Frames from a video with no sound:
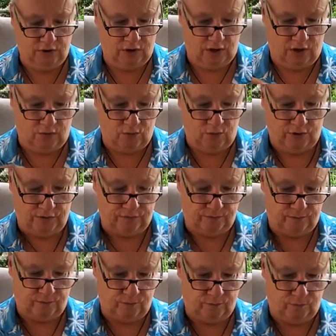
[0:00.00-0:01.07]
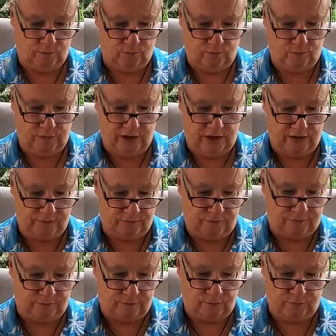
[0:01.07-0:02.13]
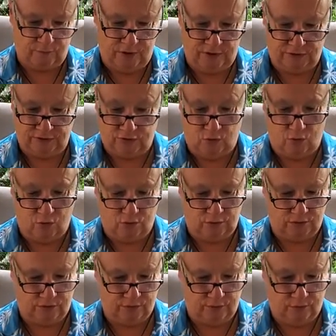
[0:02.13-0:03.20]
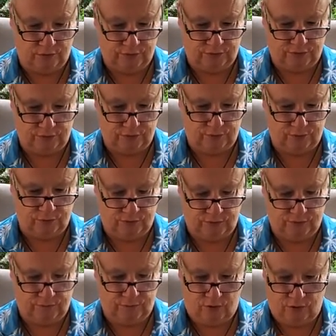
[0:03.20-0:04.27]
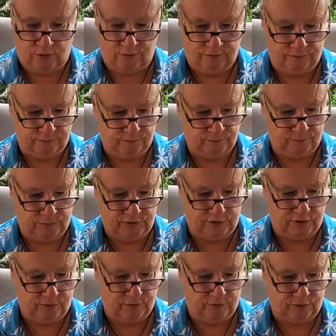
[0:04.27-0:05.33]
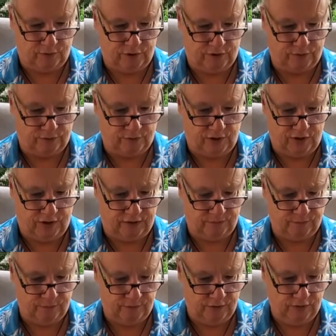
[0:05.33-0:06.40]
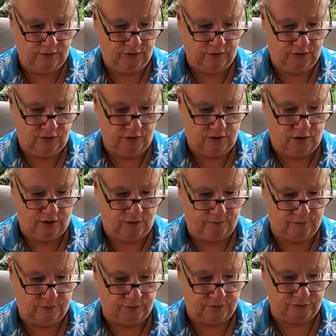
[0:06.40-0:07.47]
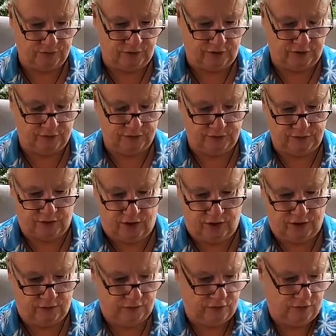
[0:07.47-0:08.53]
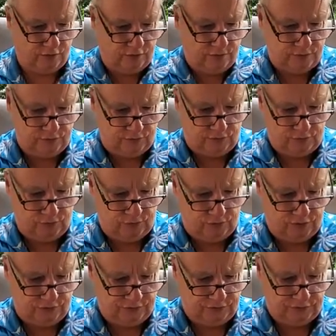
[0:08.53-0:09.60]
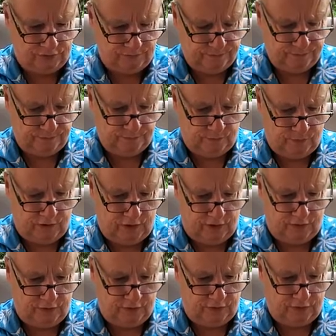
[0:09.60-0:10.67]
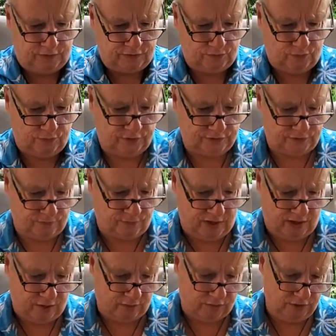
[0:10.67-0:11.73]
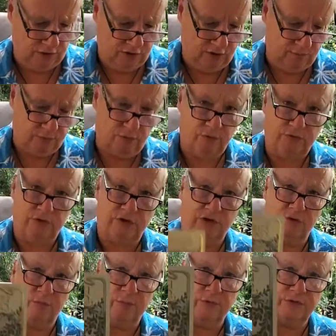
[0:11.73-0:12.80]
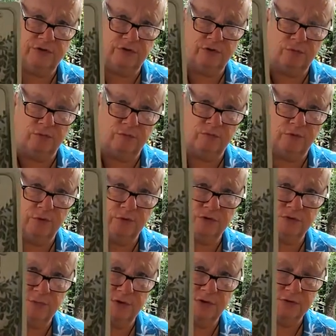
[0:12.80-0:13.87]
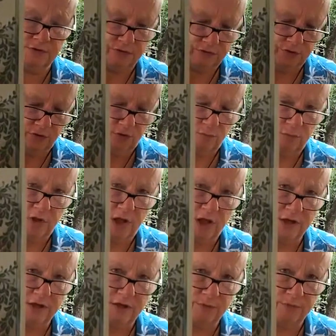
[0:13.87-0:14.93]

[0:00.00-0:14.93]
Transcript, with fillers: I want that for my soul. I want to evolve and become a greater thing. There's like a desire there to do this, and I think that's what it's about. But with the Empress here reversed, because it's in our blocking